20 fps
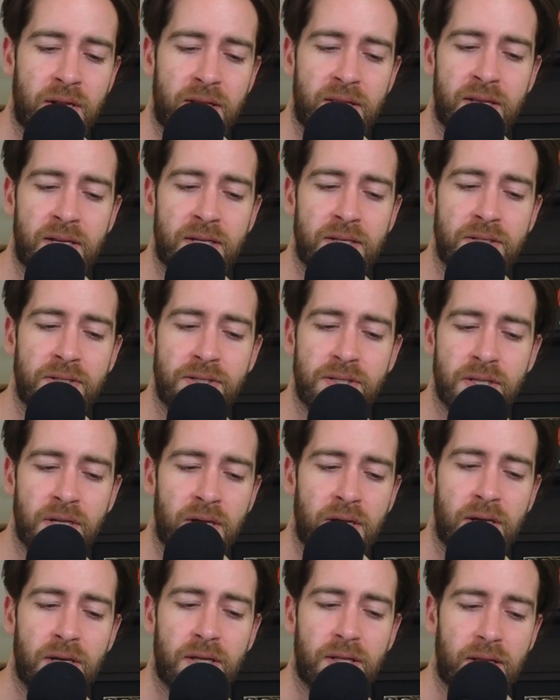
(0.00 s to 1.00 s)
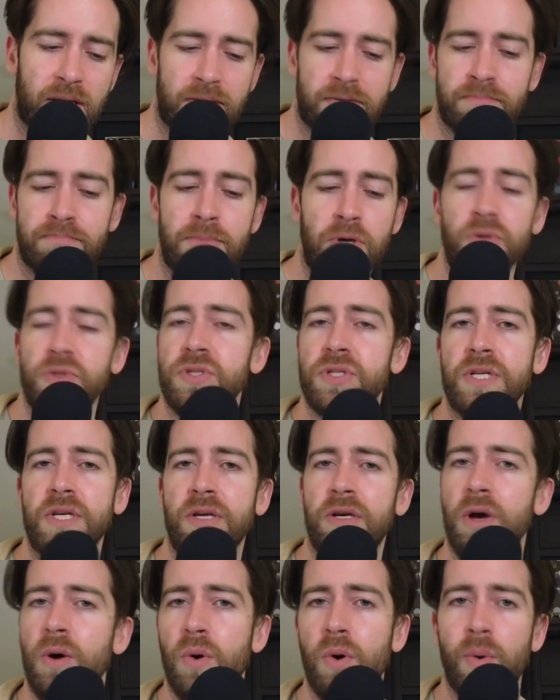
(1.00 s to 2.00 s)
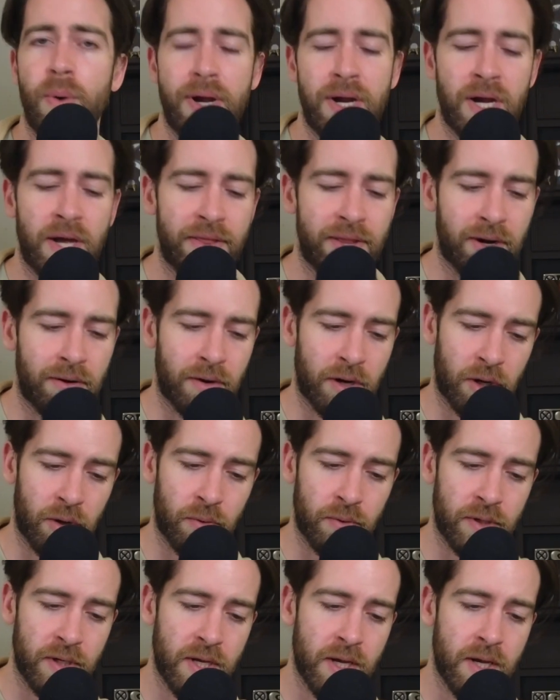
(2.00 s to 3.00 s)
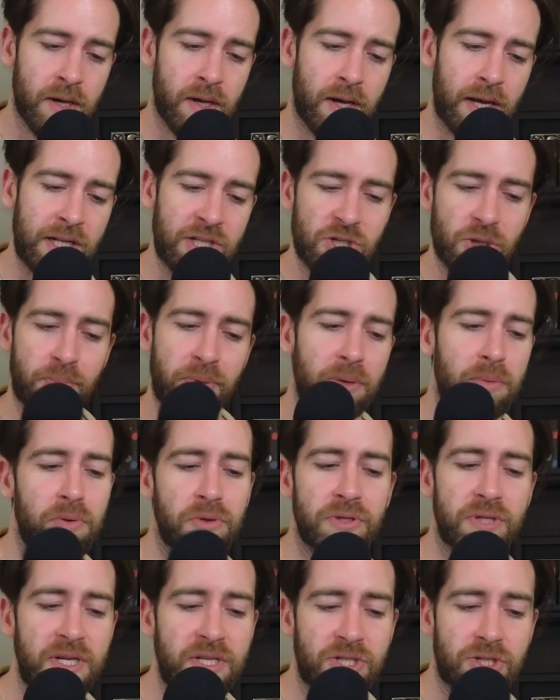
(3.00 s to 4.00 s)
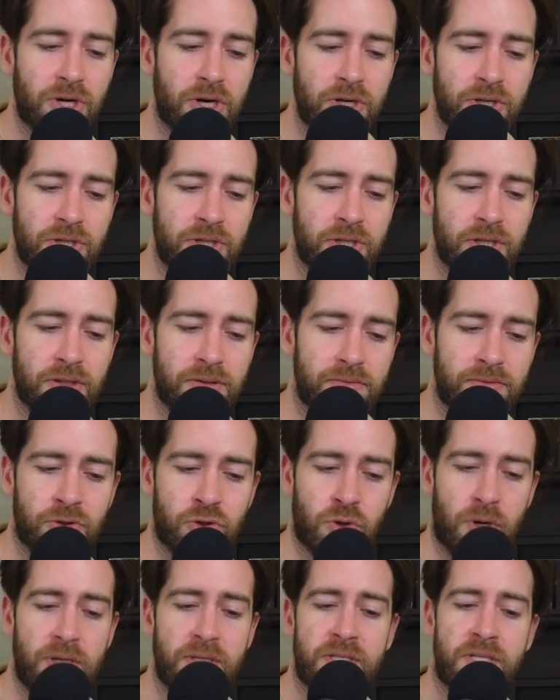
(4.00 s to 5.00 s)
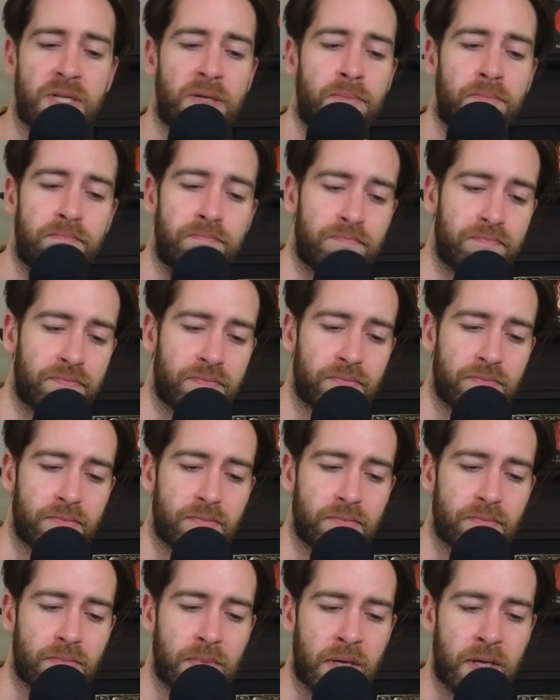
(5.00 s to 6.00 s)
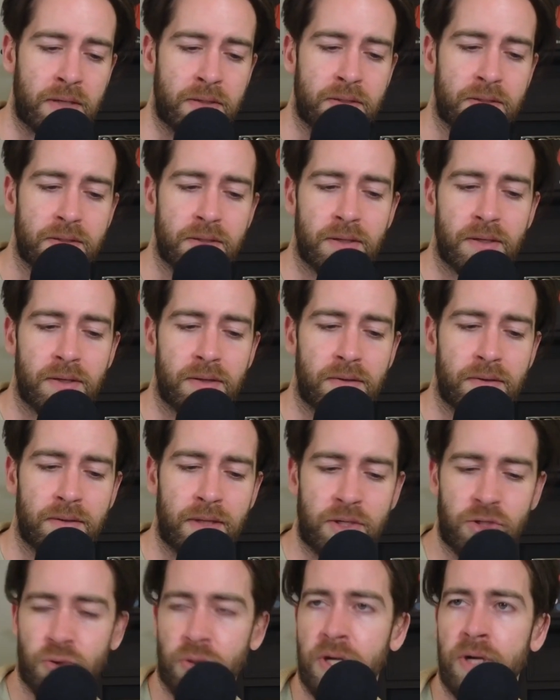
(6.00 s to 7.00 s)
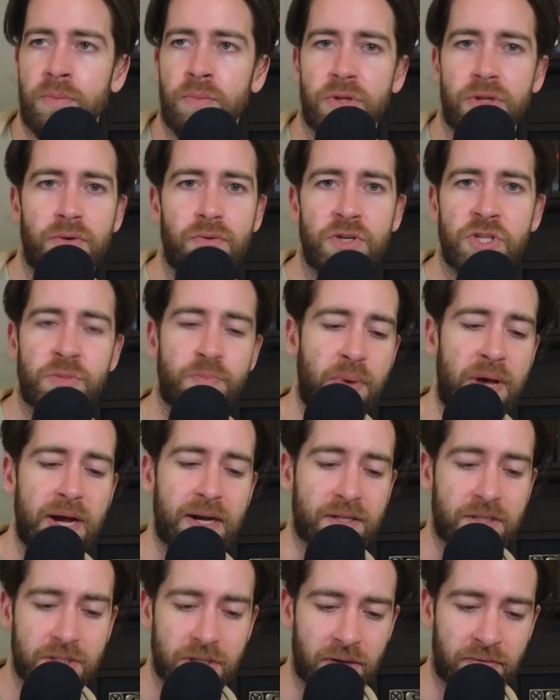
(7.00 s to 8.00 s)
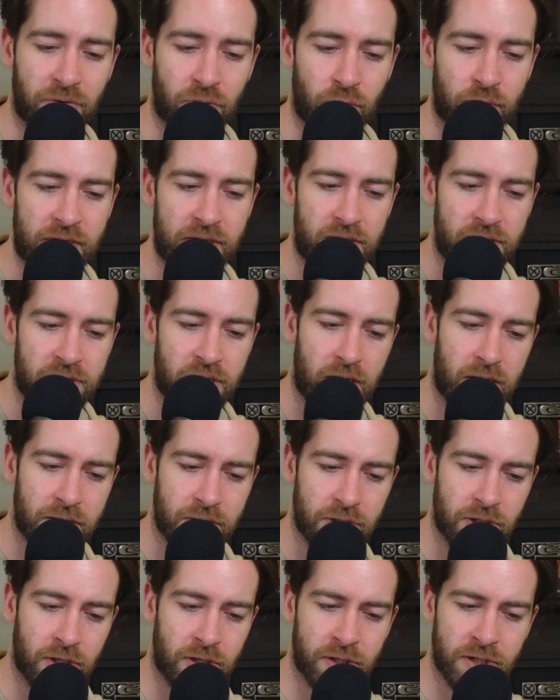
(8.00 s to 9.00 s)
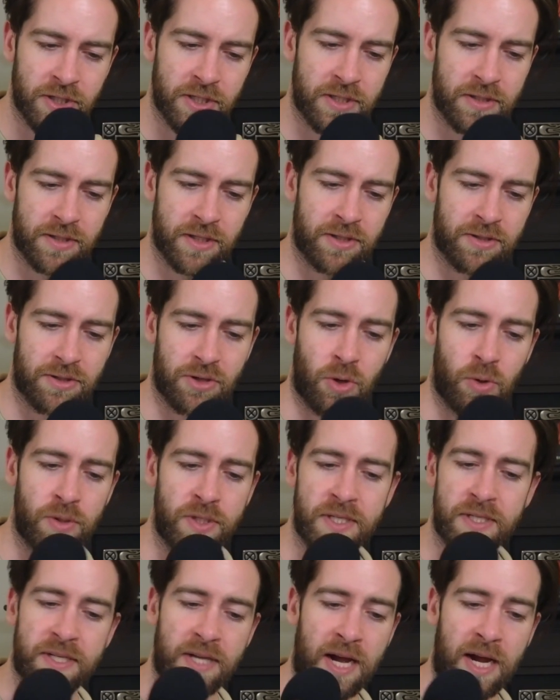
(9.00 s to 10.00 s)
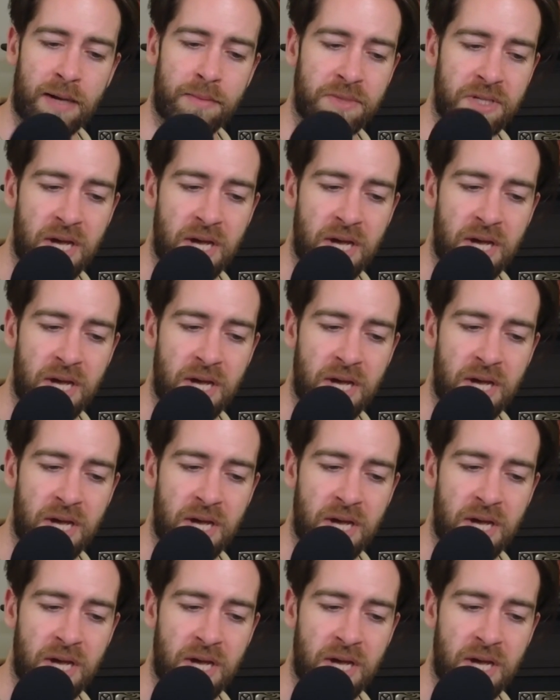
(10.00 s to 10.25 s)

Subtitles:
things that mostly go away on their own. And so people, they start to trust him, and they treat him with the respect of a real doctor, because it's olden times